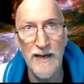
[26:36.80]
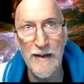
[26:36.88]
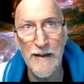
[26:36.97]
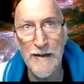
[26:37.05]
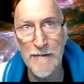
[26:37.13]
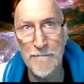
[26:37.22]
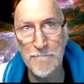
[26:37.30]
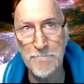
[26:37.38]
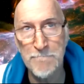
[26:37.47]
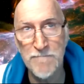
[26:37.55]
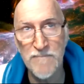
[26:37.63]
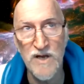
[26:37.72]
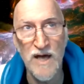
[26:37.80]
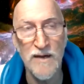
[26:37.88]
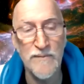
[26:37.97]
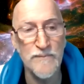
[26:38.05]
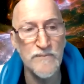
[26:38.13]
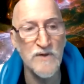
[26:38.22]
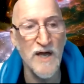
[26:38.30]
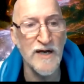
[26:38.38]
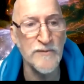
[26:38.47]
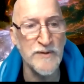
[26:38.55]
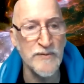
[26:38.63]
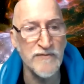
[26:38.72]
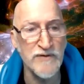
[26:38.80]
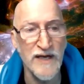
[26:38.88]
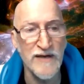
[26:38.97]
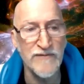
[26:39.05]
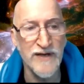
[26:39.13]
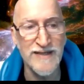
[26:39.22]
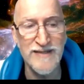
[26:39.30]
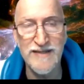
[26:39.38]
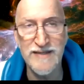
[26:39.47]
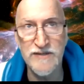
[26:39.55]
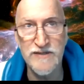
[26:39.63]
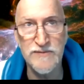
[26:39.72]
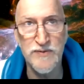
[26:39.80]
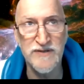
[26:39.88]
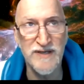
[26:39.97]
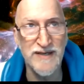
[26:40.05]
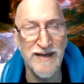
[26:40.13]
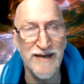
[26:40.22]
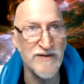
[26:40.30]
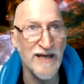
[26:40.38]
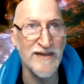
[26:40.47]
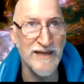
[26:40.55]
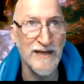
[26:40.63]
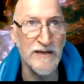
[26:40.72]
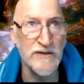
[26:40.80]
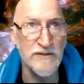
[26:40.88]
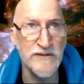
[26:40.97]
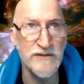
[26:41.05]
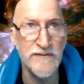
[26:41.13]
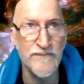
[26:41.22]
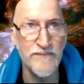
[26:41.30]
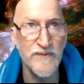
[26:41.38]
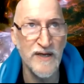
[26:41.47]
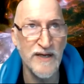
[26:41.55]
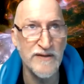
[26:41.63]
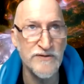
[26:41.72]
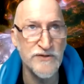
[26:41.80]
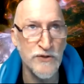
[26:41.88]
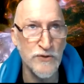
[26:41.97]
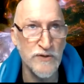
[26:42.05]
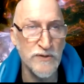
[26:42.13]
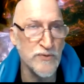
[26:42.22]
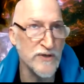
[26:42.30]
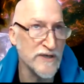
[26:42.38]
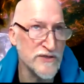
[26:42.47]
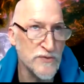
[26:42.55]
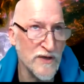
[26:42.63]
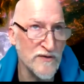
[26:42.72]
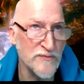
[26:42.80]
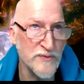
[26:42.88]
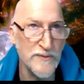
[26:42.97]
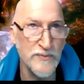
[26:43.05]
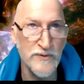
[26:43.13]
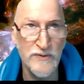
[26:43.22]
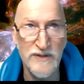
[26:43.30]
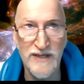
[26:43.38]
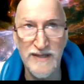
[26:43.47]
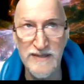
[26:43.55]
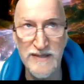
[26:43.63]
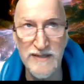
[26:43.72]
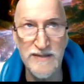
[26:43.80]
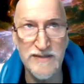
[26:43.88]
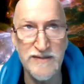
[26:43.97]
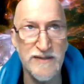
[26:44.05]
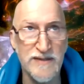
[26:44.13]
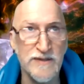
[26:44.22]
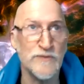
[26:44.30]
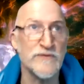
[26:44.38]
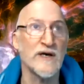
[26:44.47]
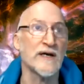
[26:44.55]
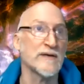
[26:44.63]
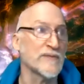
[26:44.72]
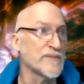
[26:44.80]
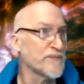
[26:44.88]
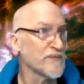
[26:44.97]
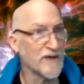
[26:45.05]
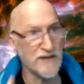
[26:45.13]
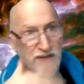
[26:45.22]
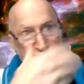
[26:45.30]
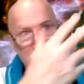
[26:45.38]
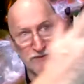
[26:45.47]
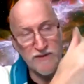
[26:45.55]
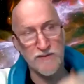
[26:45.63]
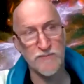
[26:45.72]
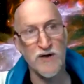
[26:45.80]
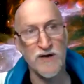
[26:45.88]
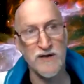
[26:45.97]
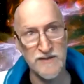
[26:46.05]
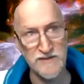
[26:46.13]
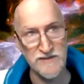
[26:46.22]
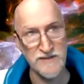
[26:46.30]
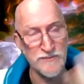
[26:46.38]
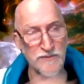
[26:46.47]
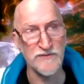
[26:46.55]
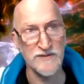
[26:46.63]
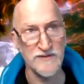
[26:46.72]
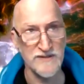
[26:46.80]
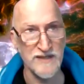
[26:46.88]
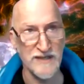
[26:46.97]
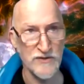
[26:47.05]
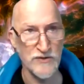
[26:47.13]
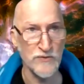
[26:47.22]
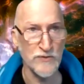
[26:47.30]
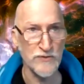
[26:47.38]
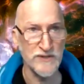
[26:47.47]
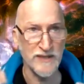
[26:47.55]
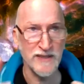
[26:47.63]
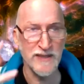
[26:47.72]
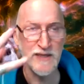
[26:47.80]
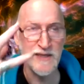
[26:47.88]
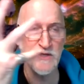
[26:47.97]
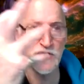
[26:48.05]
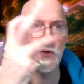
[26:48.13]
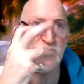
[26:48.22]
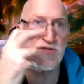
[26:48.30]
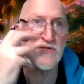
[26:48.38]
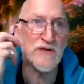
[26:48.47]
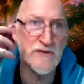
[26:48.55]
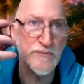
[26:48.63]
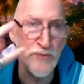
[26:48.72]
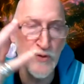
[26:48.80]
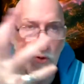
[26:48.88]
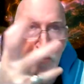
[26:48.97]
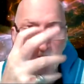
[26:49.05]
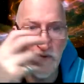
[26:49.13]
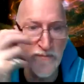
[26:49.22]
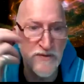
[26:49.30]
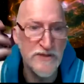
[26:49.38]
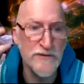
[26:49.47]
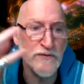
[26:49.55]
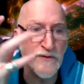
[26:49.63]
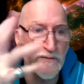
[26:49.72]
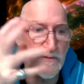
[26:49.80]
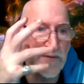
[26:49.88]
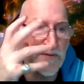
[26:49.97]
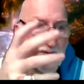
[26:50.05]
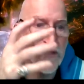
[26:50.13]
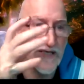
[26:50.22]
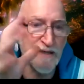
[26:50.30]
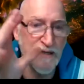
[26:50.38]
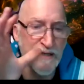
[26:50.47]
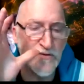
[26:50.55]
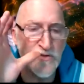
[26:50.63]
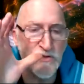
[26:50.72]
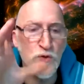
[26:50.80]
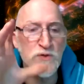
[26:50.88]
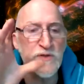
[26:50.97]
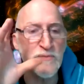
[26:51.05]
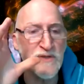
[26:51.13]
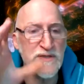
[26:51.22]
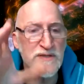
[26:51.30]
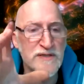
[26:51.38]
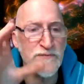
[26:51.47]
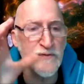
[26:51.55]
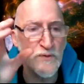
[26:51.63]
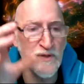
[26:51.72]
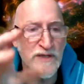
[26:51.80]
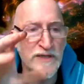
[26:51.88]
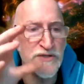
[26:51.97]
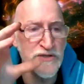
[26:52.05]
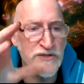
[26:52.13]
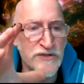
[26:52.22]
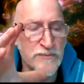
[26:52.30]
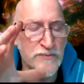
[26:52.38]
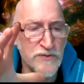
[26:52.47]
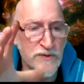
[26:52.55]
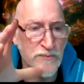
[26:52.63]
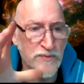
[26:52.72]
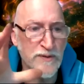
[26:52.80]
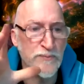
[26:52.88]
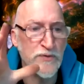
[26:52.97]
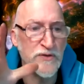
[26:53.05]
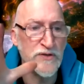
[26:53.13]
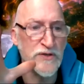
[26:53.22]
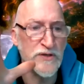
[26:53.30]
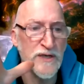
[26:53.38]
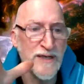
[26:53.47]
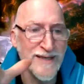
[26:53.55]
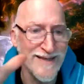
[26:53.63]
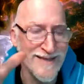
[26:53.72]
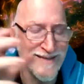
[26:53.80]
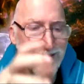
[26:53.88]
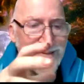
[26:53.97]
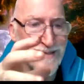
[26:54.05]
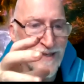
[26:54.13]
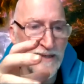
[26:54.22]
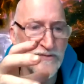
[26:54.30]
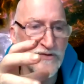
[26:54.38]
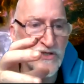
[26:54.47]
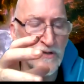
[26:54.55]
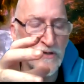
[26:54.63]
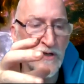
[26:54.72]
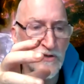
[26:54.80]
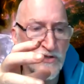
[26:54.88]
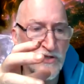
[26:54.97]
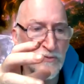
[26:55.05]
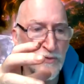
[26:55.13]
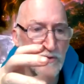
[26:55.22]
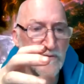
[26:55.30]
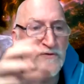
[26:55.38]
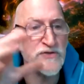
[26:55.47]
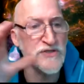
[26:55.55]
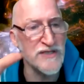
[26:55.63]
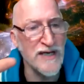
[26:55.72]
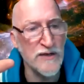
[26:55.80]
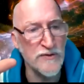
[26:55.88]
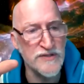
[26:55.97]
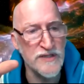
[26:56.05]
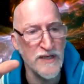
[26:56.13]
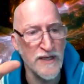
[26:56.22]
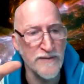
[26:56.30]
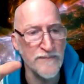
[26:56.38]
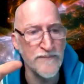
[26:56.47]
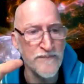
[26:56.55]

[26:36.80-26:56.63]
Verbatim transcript: Um, a lot of people have a lot of ideas, but they have nothing else. And so you bring in 12 people with ideas, and then you've got, again, you've got the marketing team, you've got the tech gurus. Like you can start to pull from the different team. Like there's going to be a different relationship between people that are inside the shared knowledge community versus outside.